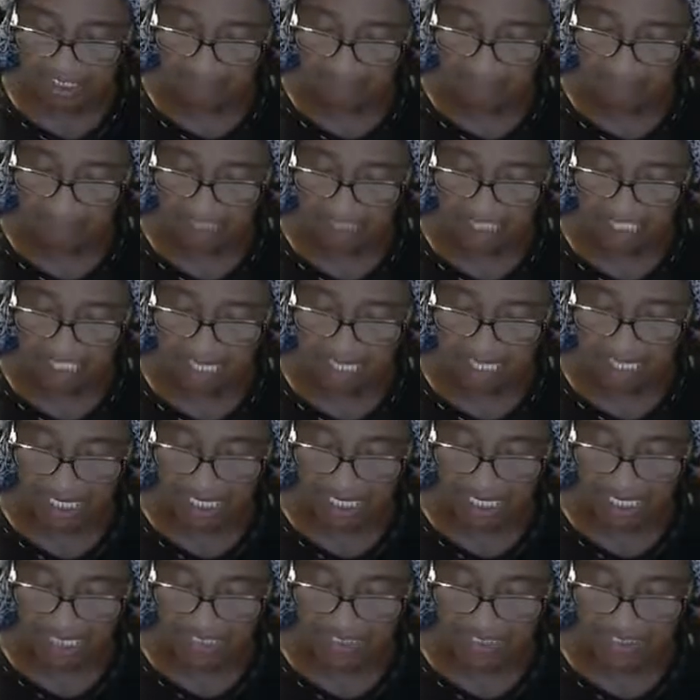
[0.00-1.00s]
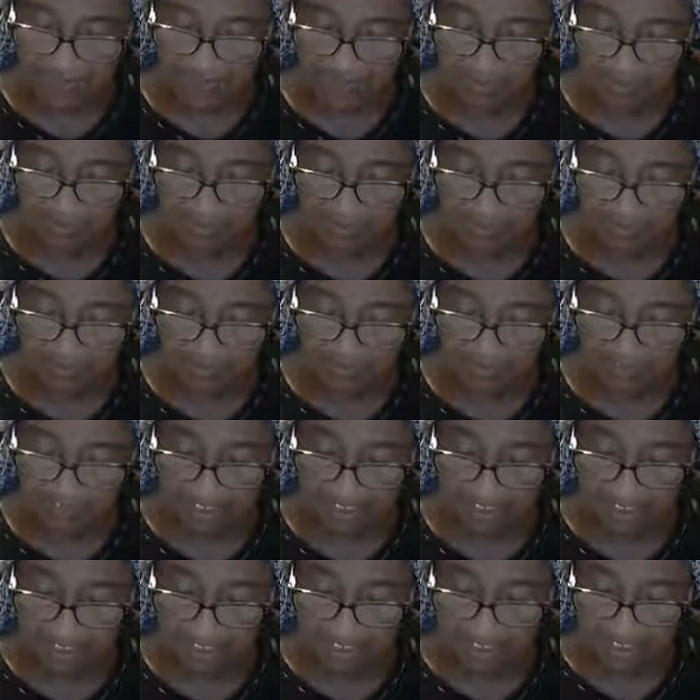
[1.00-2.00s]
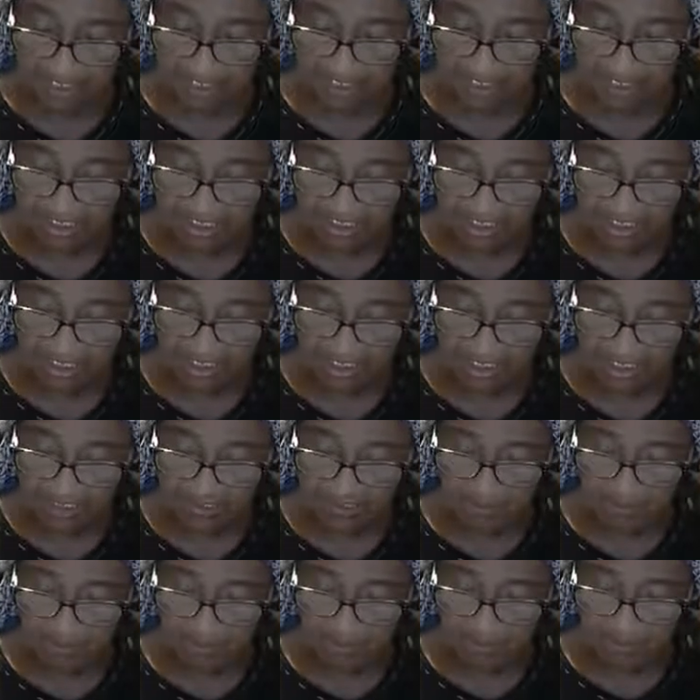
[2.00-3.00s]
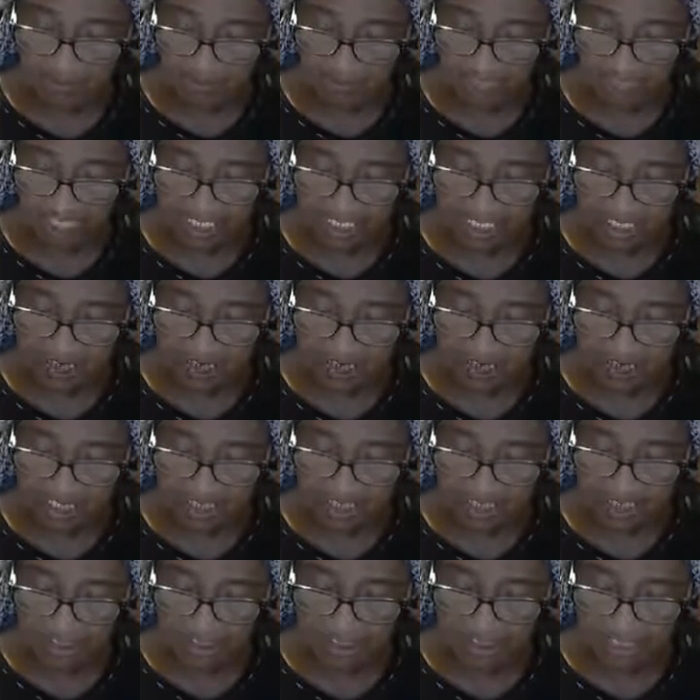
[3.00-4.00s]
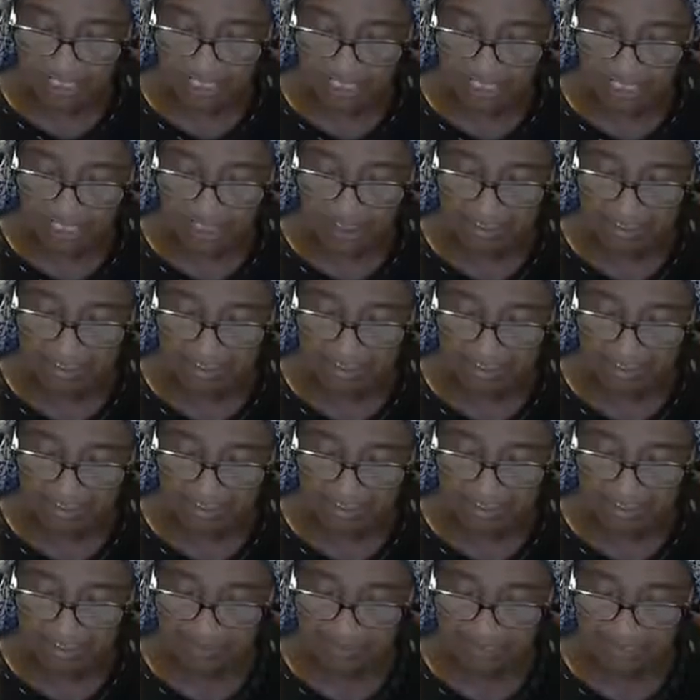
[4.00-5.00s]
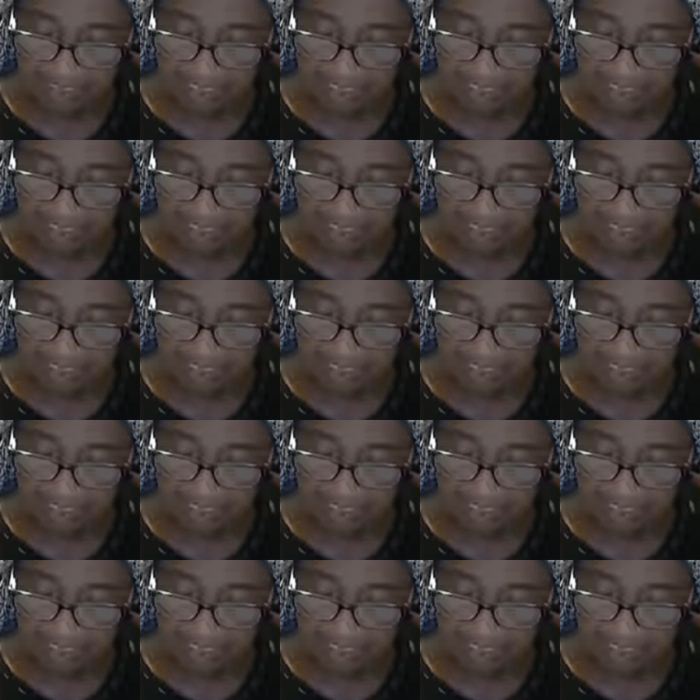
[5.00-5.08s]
for their eyes were heavy, neither wist they what to answer him.